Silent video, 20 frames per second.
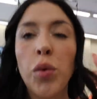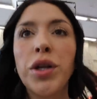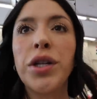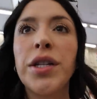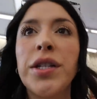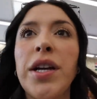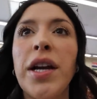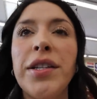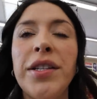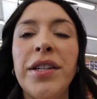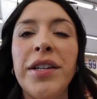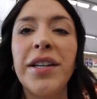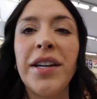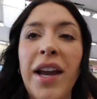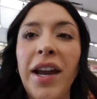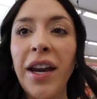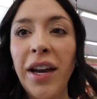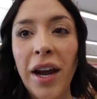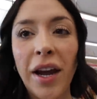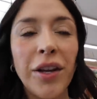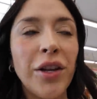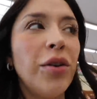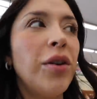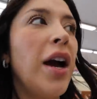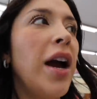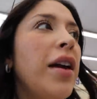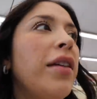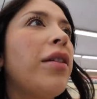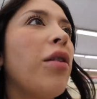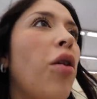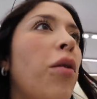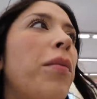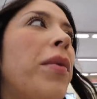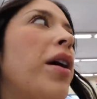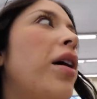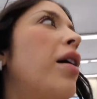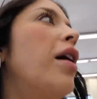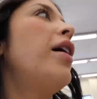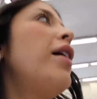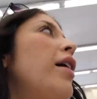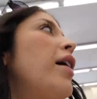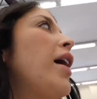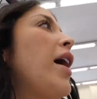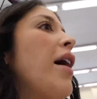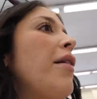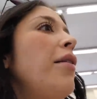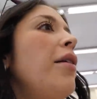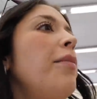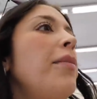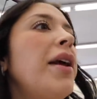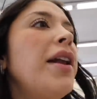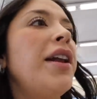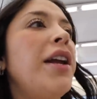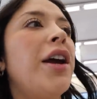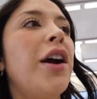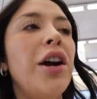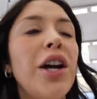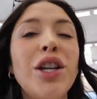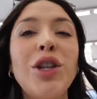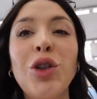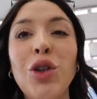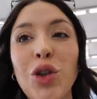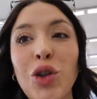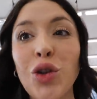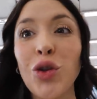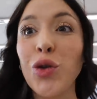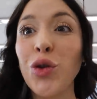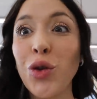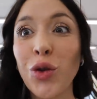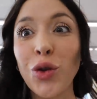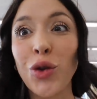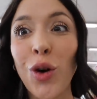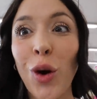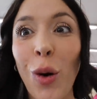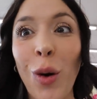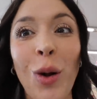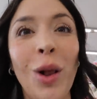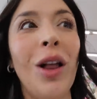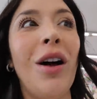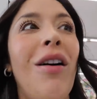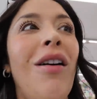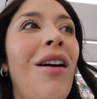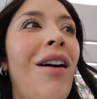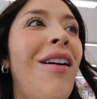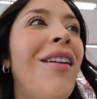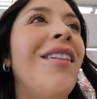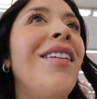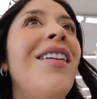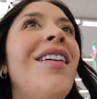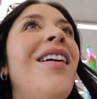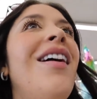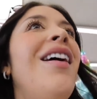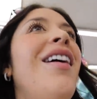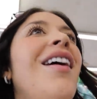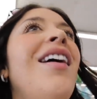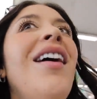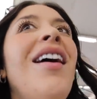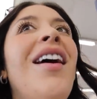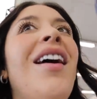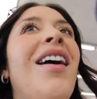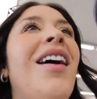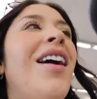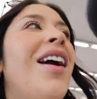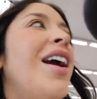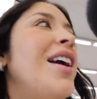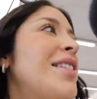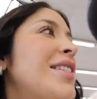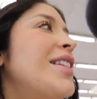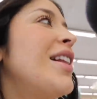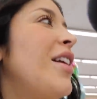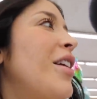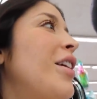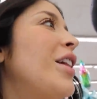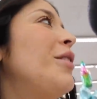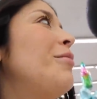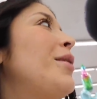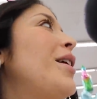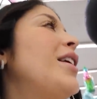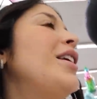We just got to 99, you guys. Oh my God, I haven't been here in so long. It's literally no.